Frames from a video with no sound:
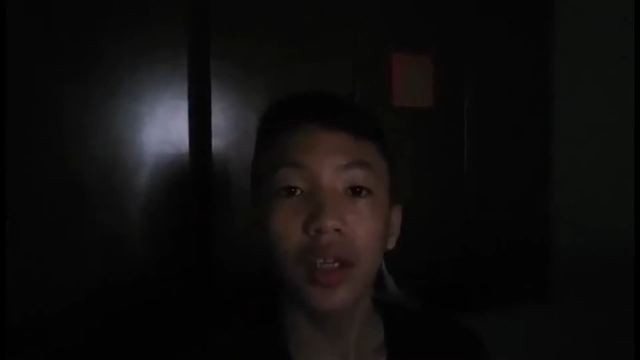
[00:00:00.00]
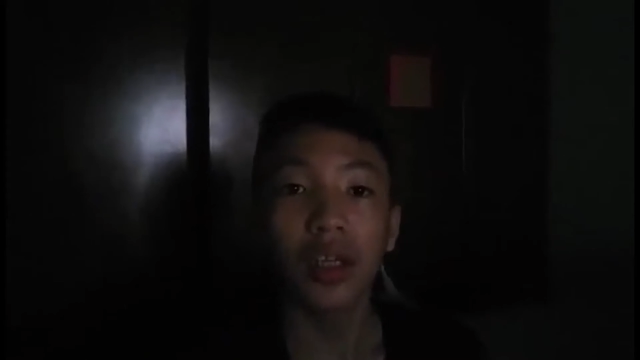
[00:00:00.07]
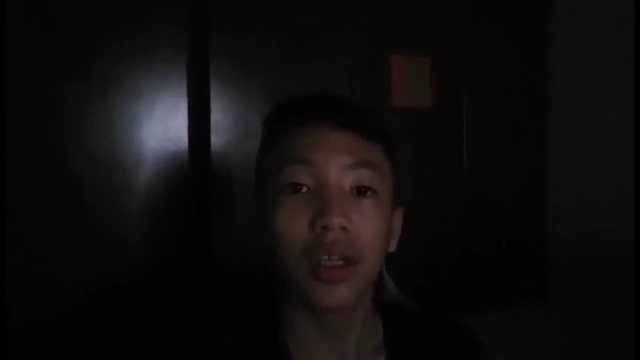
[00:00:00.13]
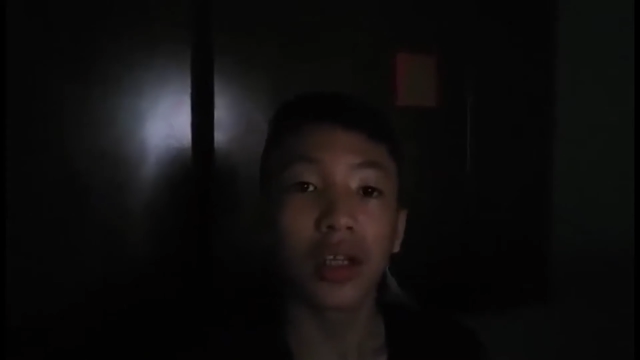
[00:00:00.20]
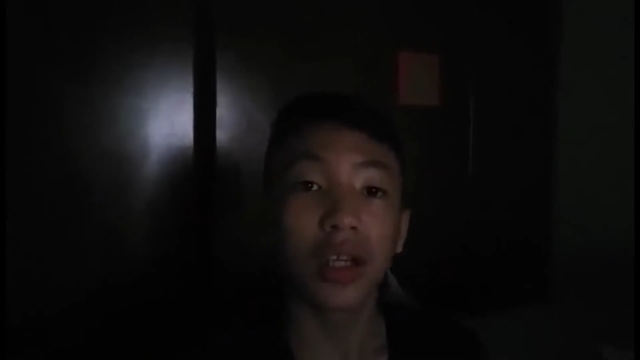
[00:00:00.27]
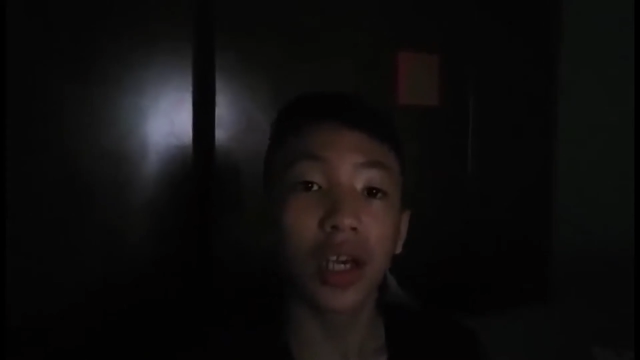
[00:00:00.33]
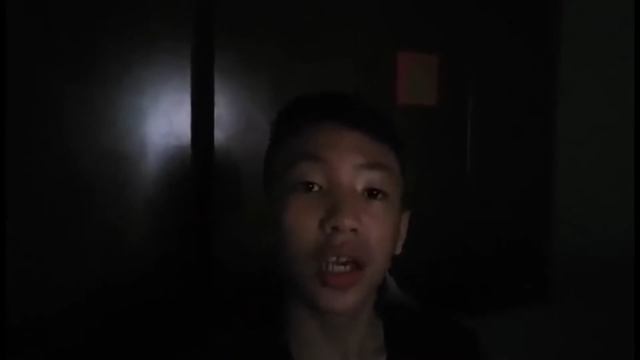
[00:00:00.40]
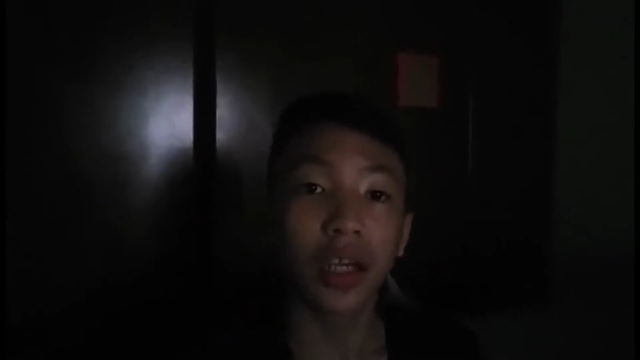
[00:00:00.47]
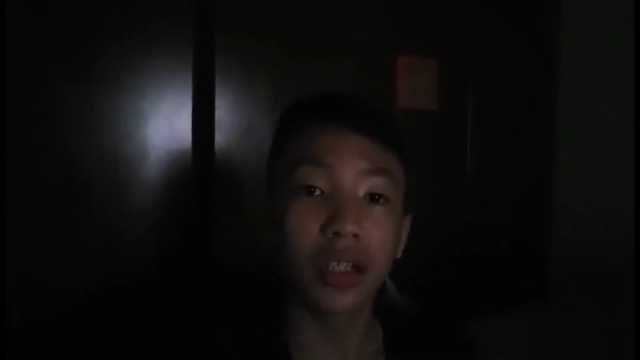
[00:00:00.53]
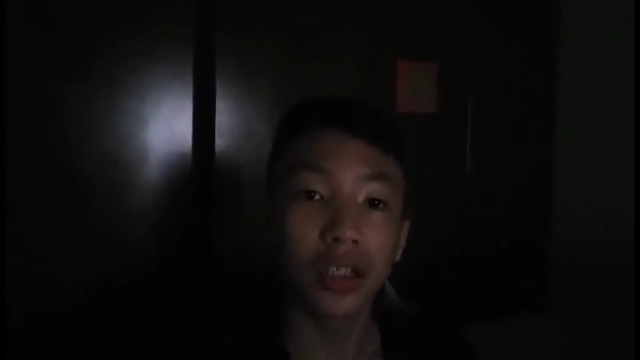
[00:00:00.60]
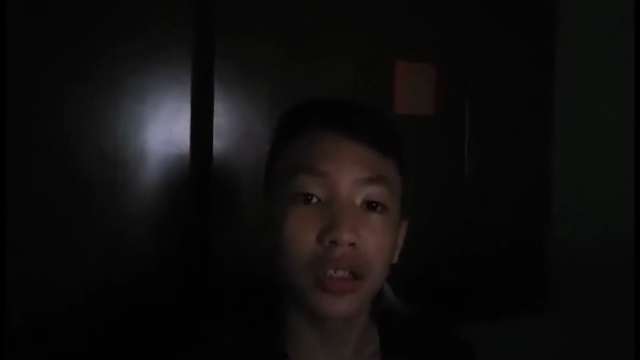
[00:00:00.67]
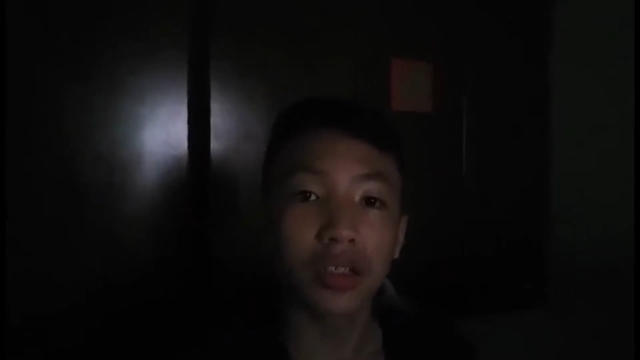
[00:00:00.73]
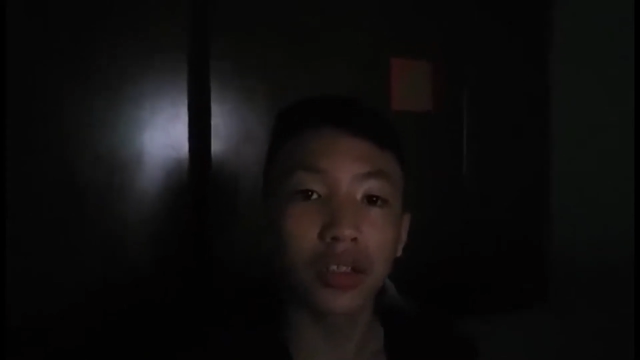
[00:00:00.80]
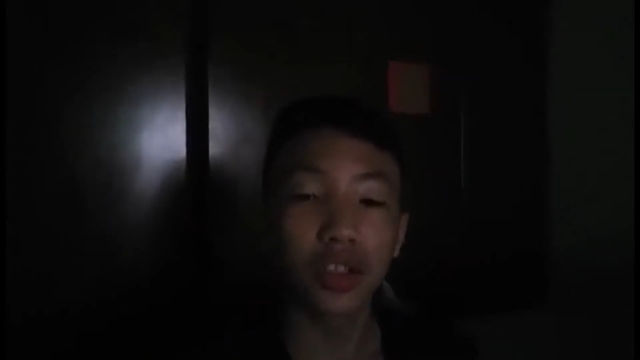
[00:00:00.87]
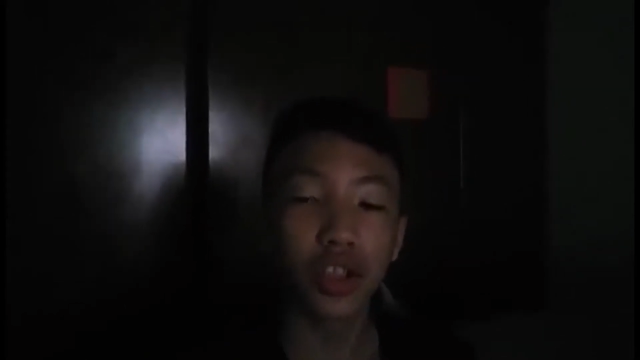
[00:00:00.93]
in the
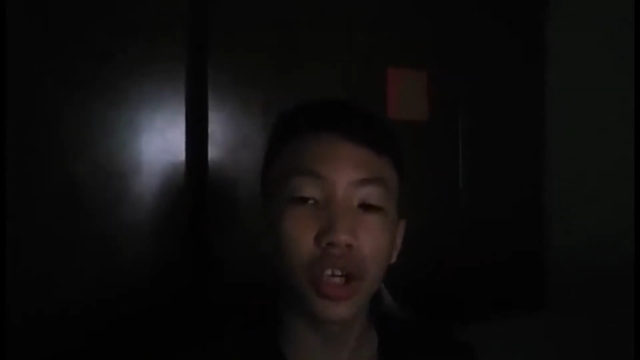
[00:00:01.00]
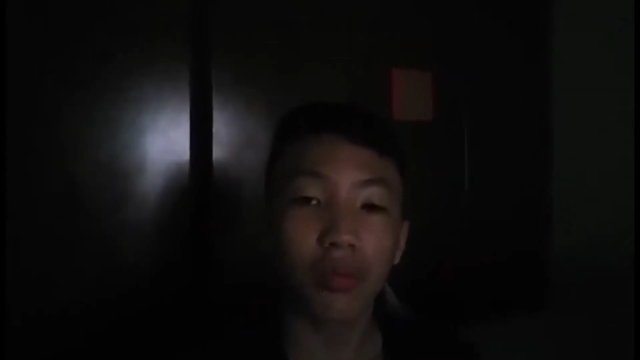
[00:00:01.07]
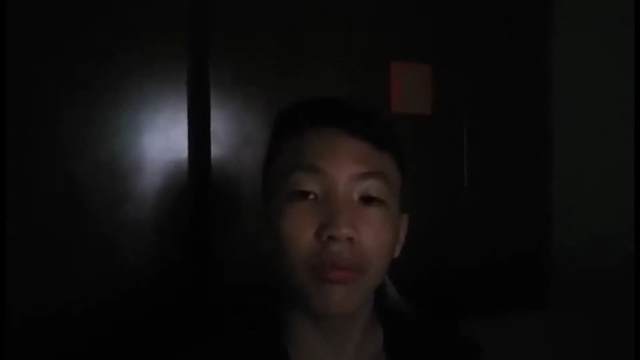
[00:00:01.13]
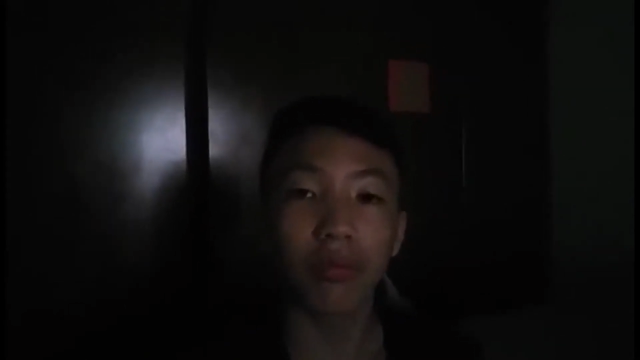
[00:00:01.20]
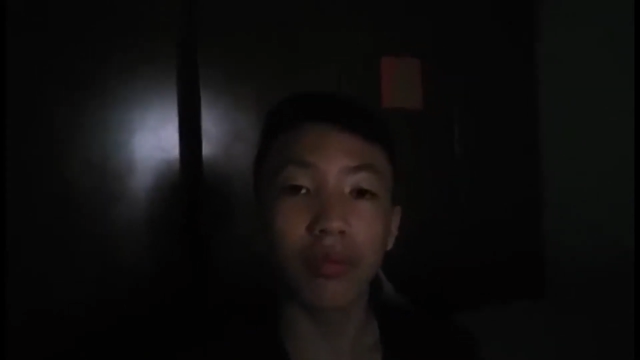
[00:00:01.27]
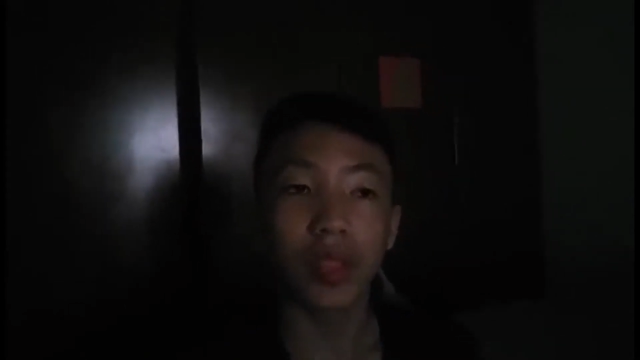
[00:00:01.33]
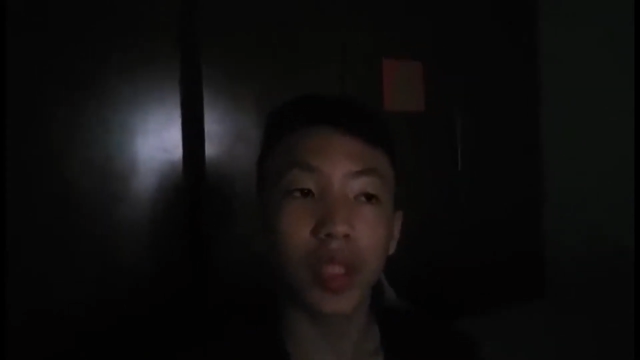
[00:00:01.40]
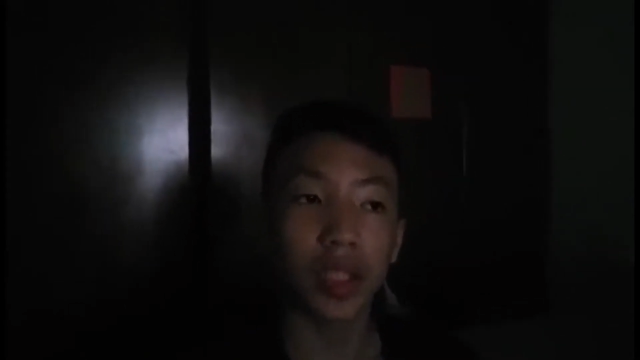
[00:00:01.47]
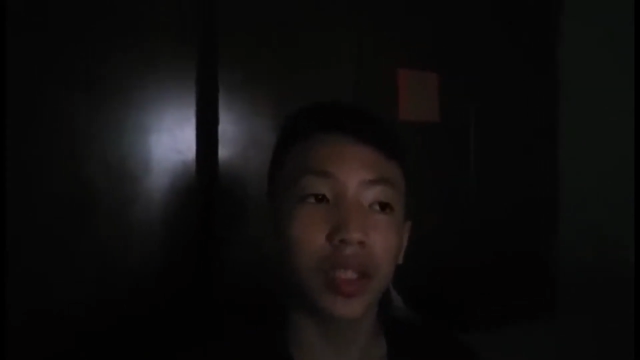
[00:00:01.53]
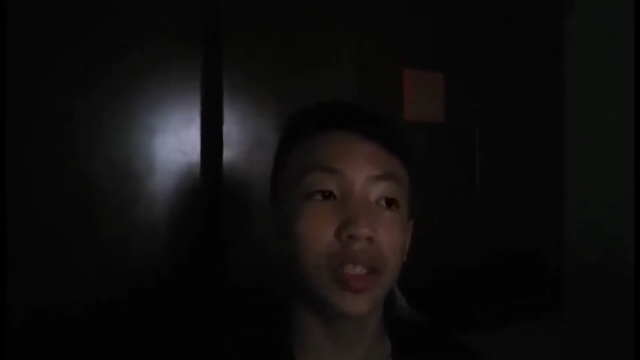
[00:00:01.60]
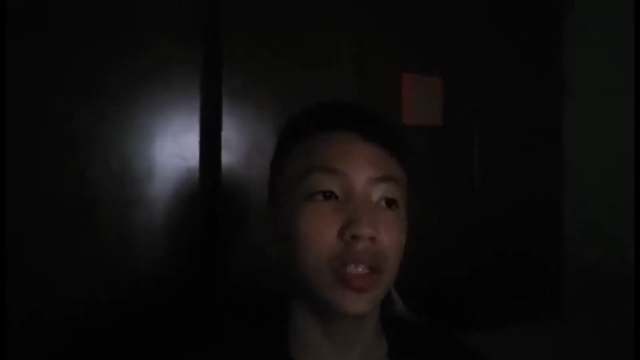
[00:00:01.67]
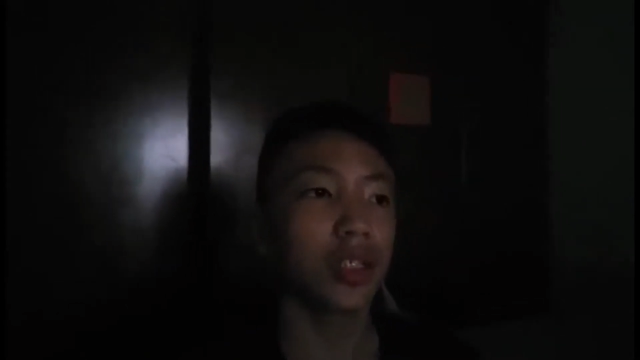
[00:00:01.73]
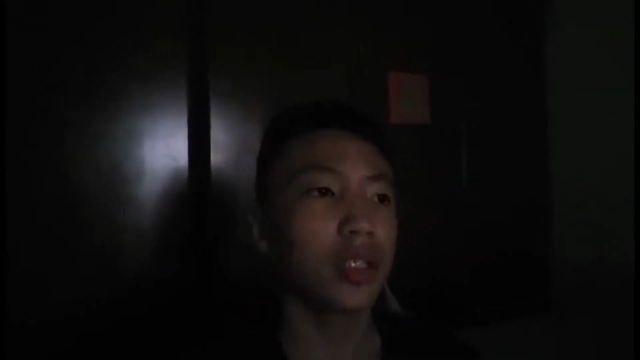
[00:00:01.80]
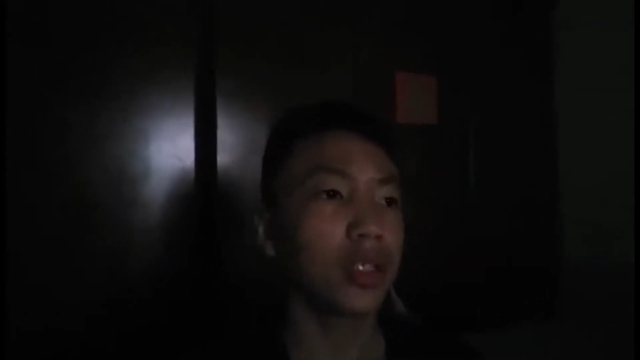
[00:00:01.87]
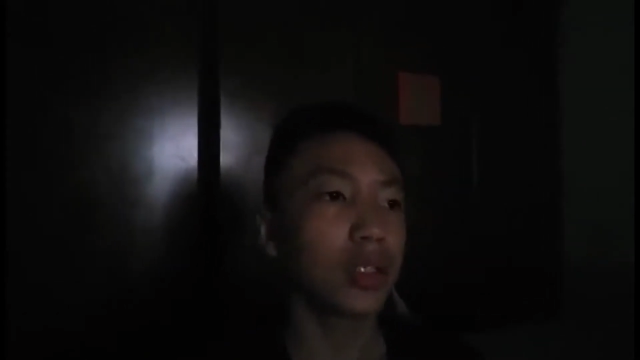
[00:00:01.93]
Canon shop,
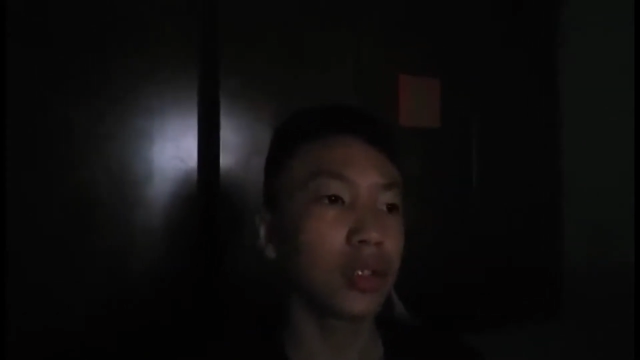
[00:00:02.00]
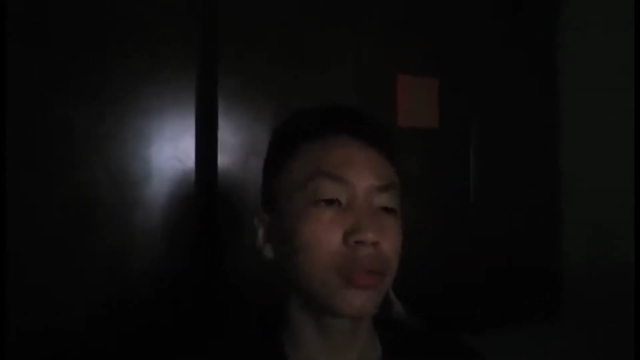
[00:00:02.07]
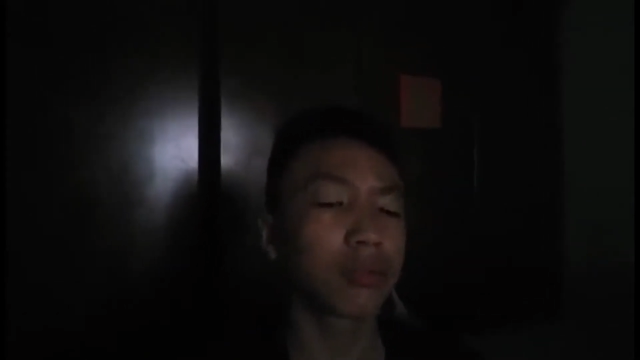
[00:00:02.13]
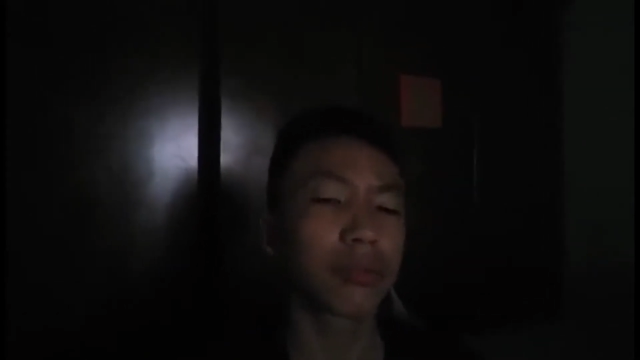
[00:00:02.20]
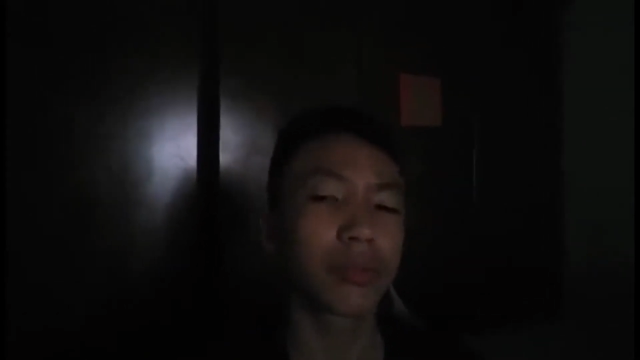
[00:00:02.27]
and